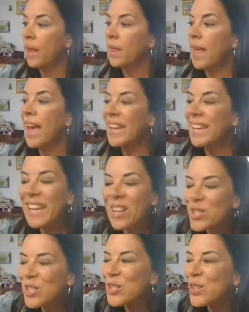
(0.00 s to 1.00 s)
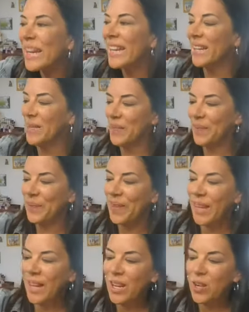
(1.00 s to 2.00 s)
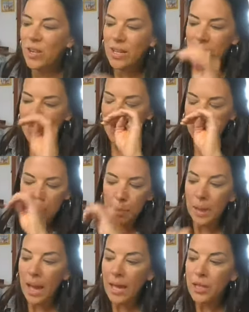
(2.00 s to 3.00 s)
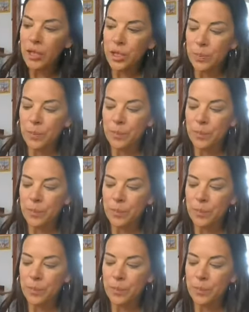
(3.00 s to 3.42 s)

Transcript: Then here's the trick. You're going to take your blush,